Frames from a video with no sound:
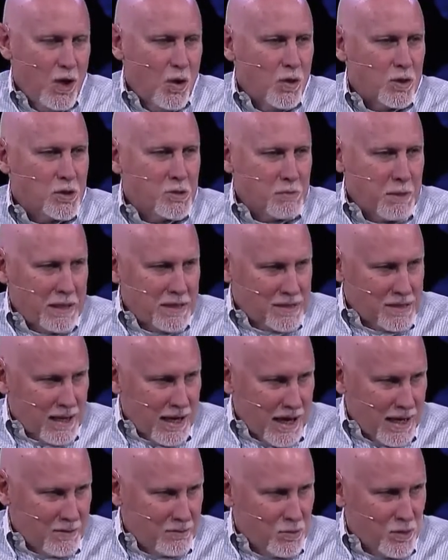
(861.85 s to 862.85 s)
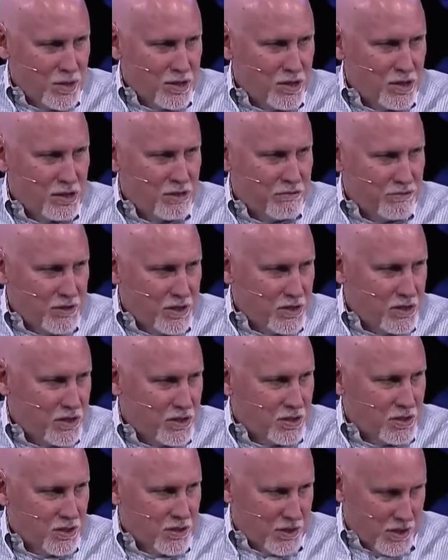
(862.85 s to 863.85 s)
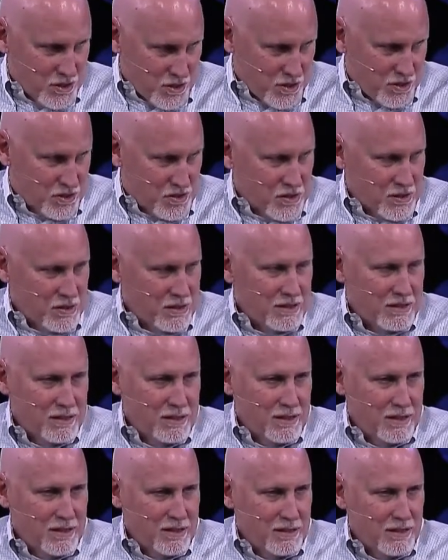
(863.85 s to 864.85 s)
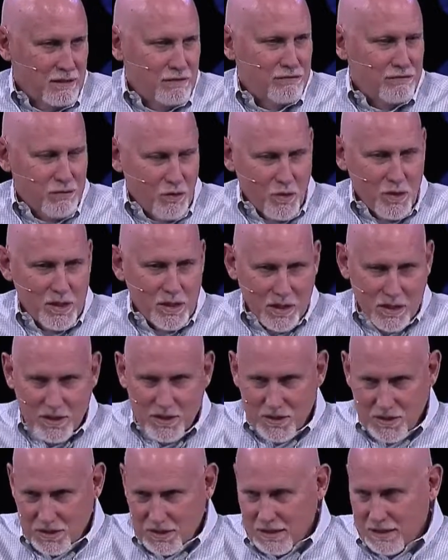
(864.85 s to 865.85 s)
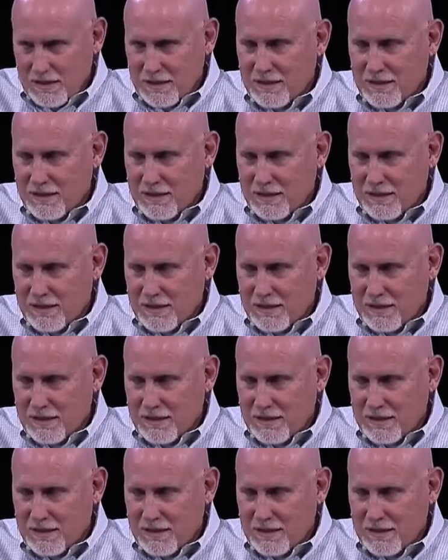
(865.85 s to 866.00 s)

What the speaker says: or spent time with the Ephesian Christians. 4 years.